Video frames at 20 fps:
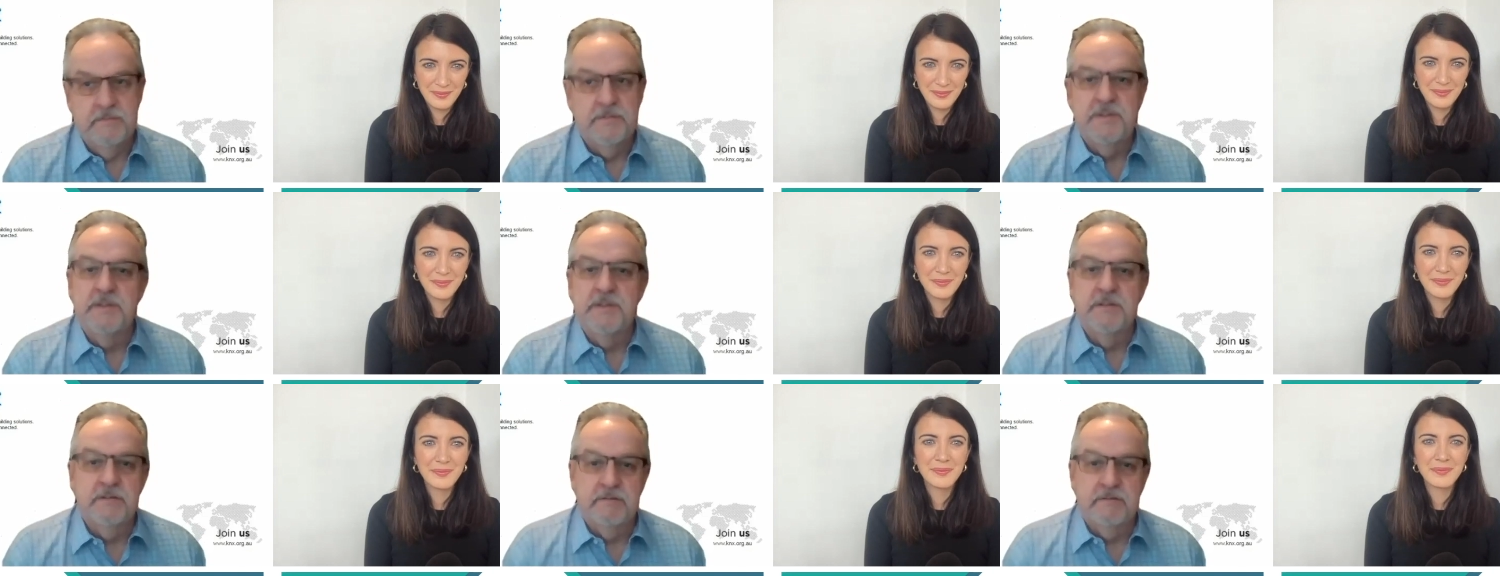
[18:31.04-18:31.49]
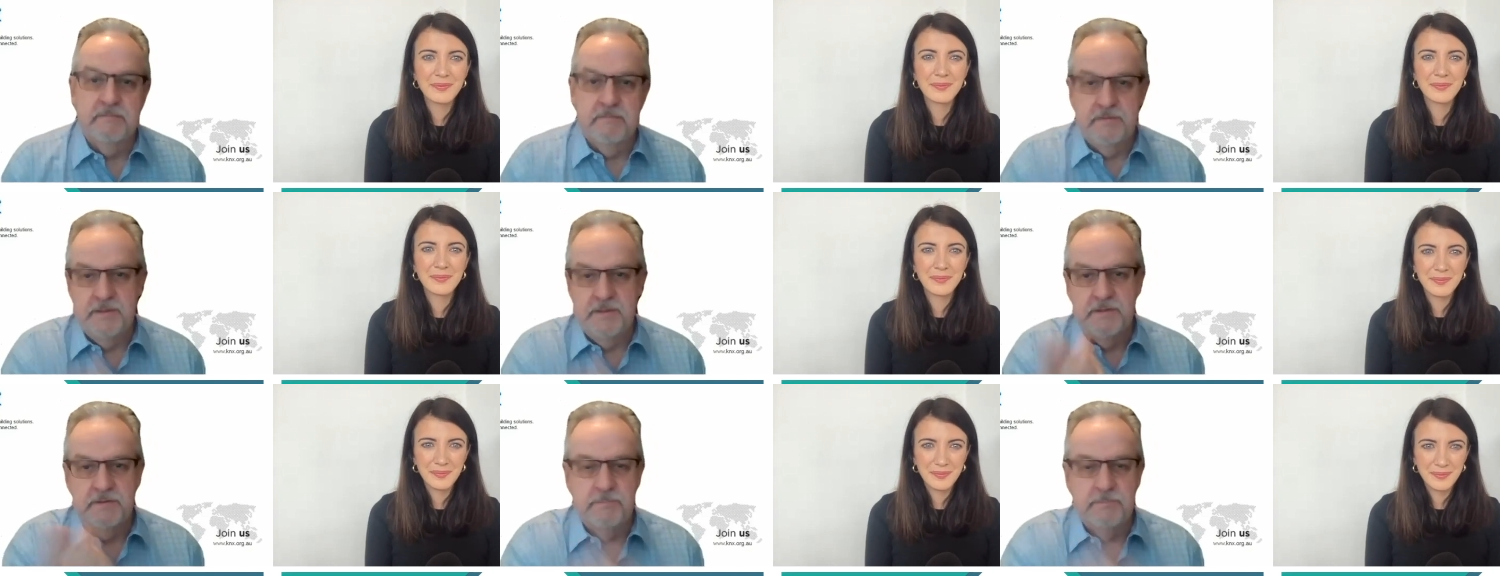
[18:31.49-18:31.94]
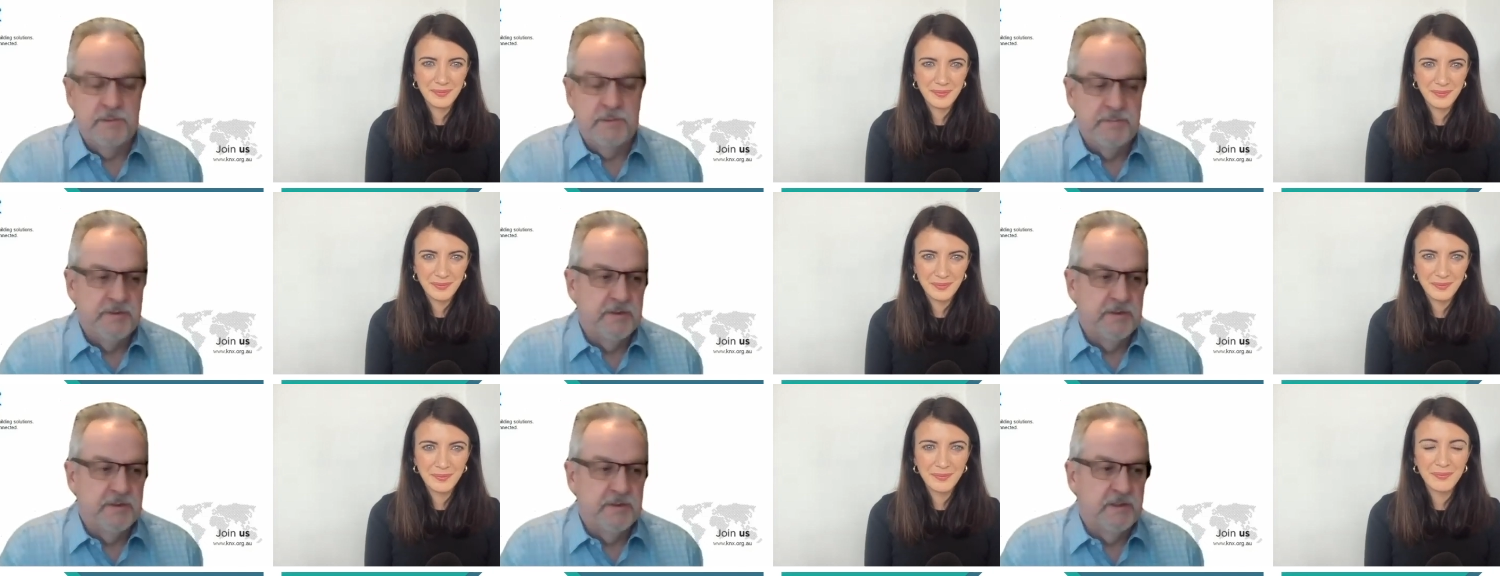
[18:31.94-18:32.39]
Speaker 1: just there's a
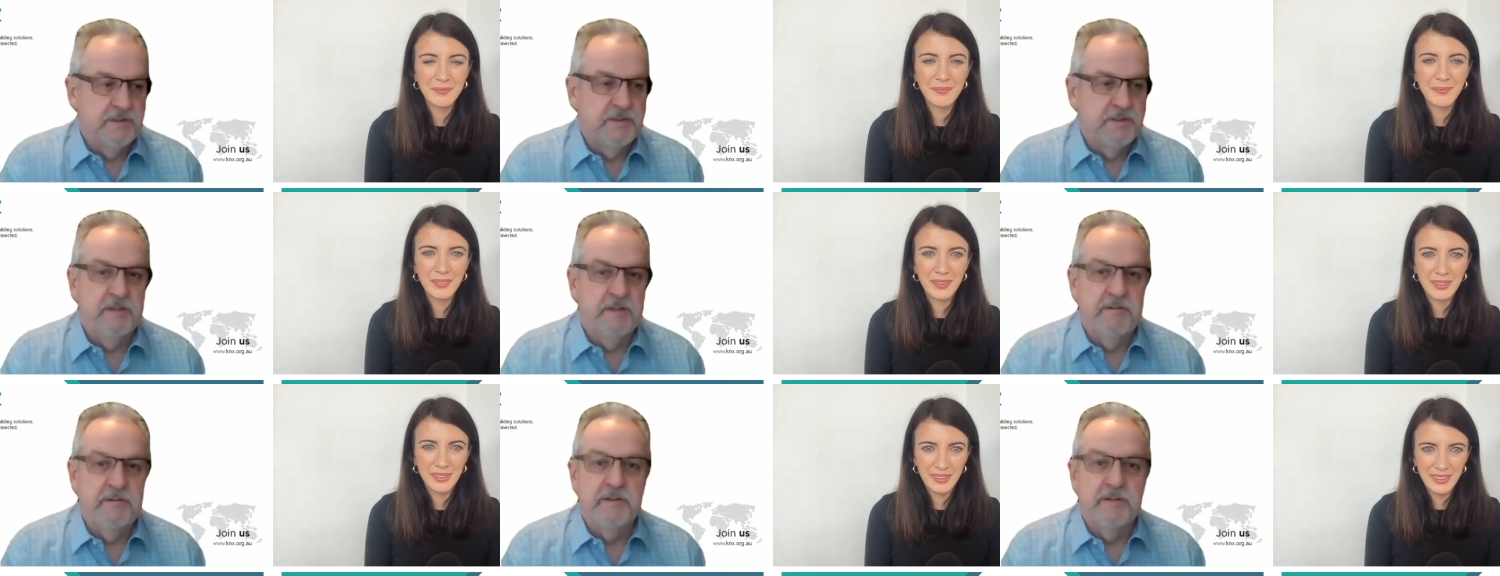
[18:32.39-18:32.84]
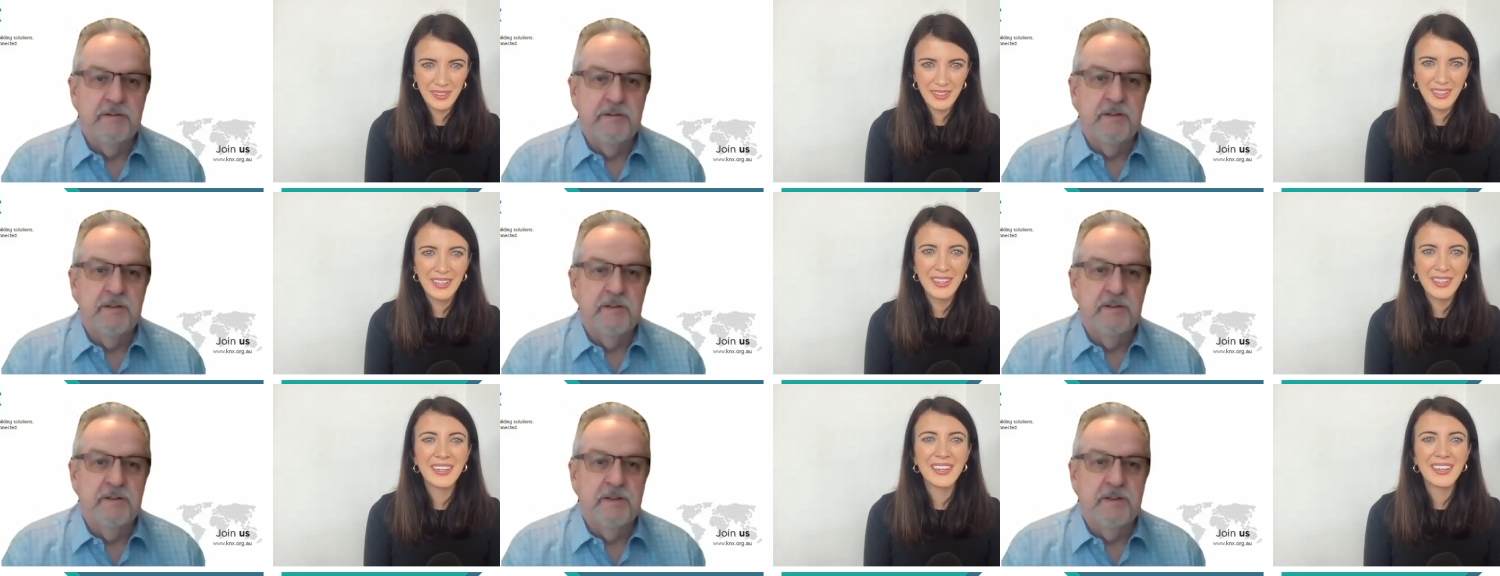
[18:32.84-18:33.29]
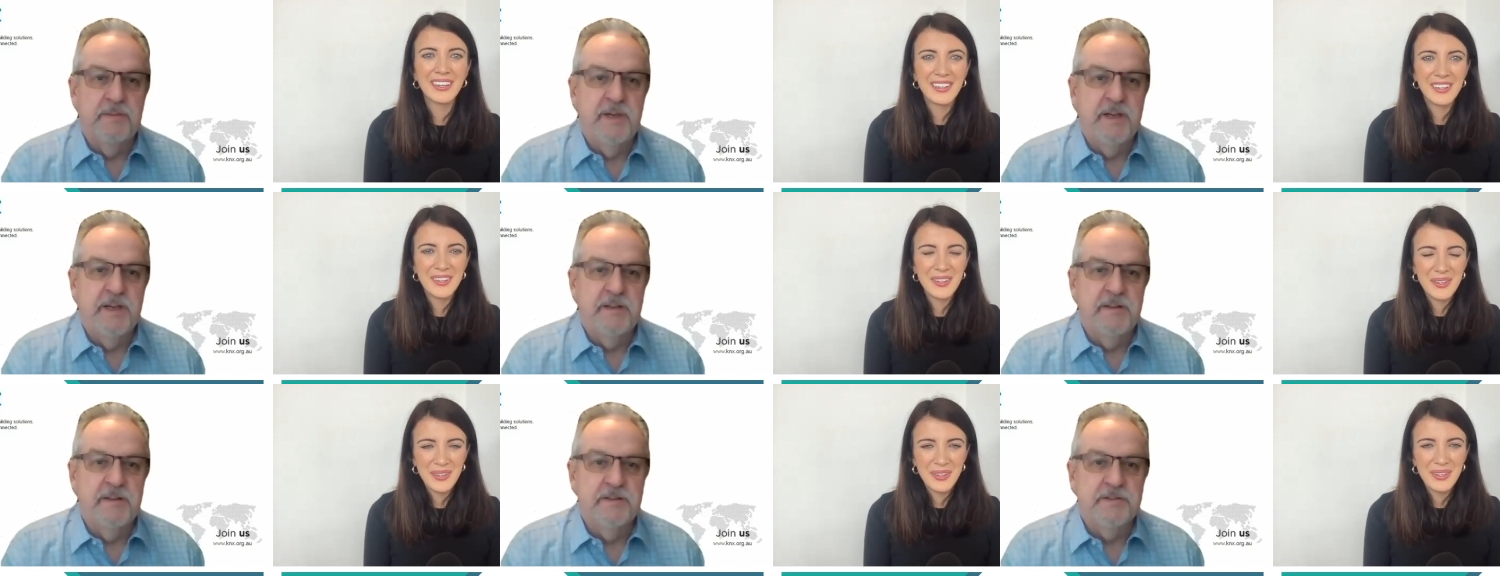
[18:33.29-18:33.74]
website showing on the, the
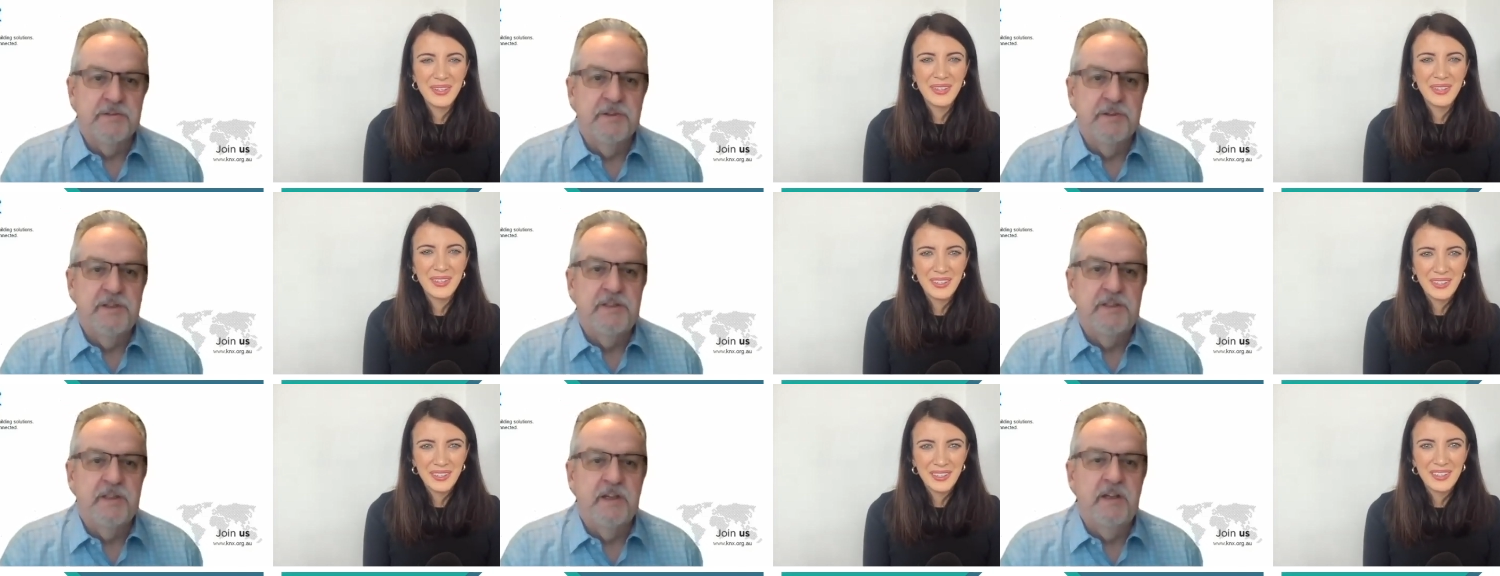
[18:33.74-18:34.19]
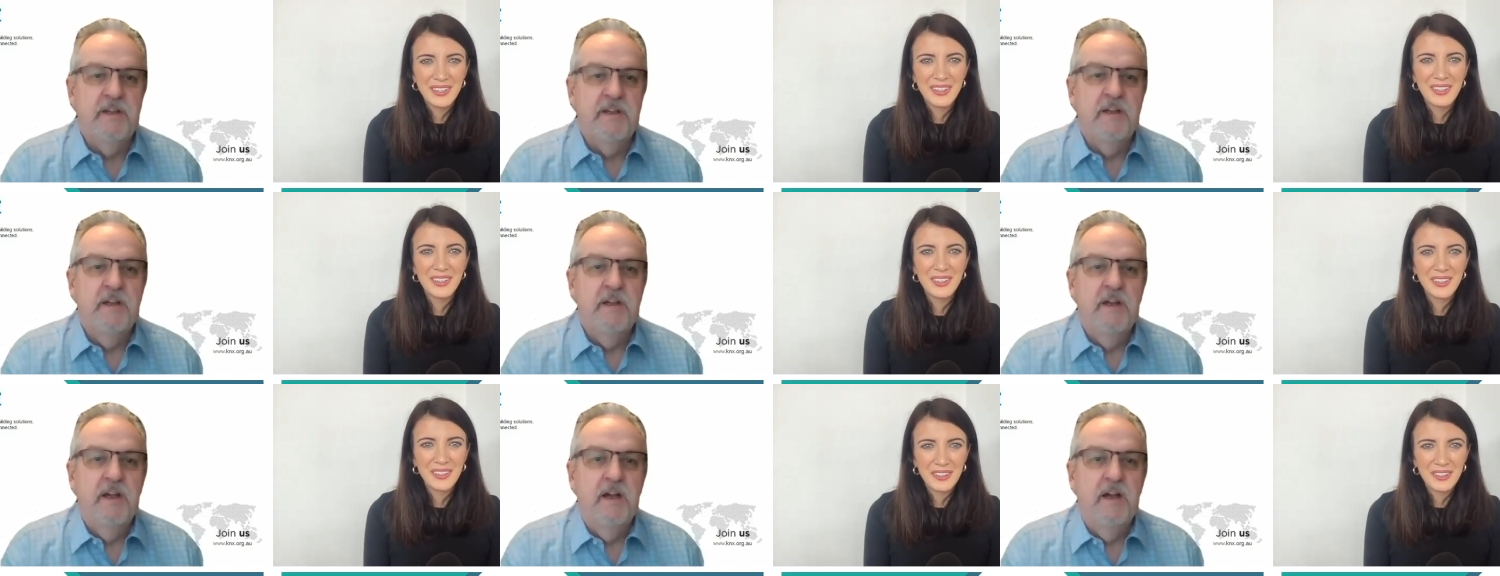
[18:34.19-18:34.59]
back of the screen there.